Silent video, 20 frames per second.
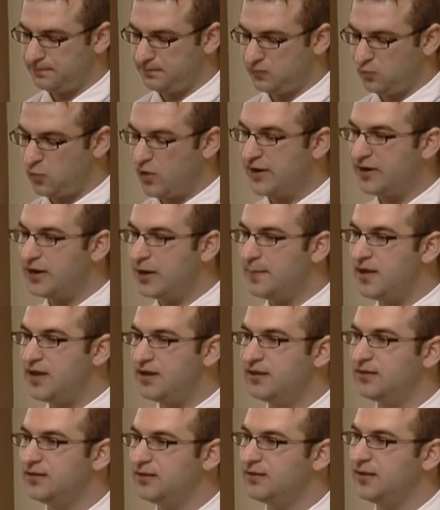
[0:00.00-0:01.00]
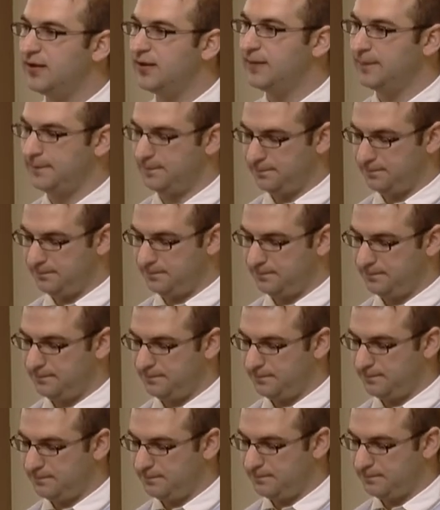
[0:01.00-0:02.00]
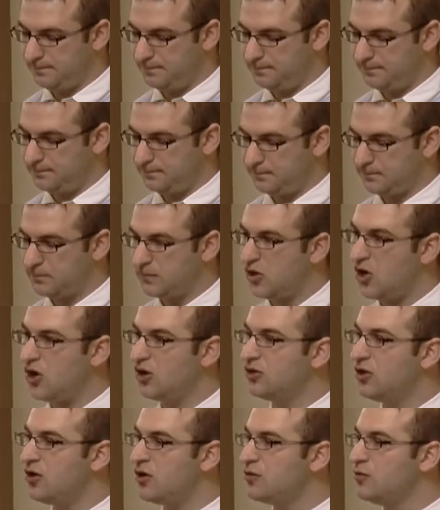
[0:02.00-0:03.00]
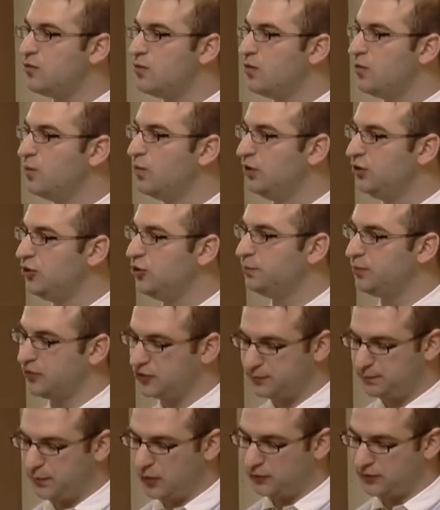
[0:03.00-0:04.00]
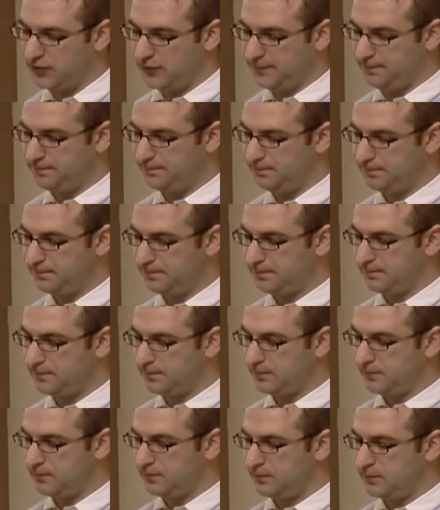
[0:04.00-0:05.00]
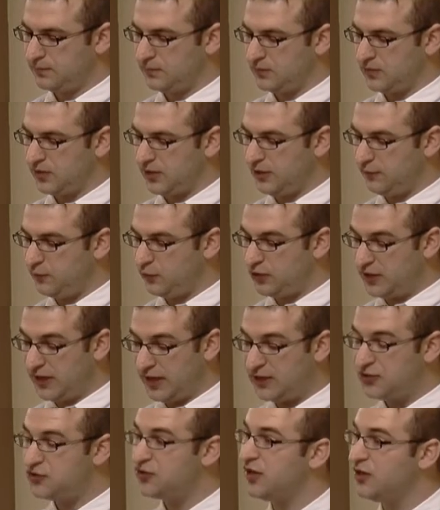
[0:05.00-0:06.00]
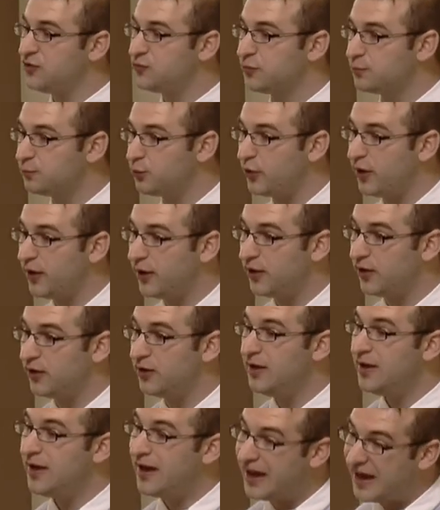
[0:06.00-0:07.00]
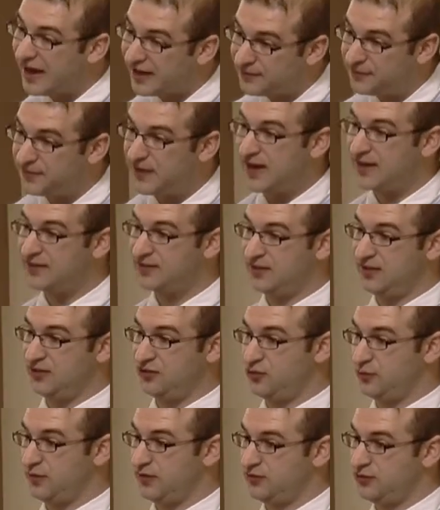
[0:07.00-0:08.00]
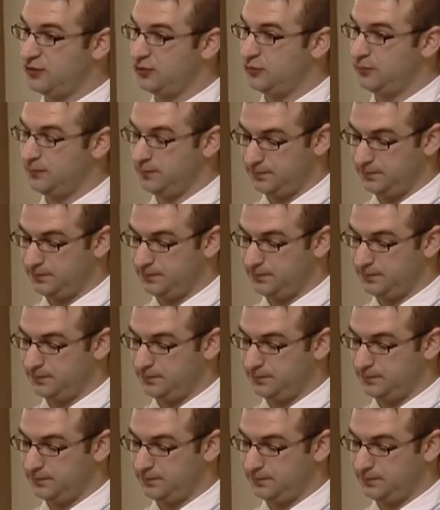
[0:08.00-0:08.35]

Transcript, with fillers: Why not make it today? How long will you postpone it? And if you can change with prayer, add fasting to it too.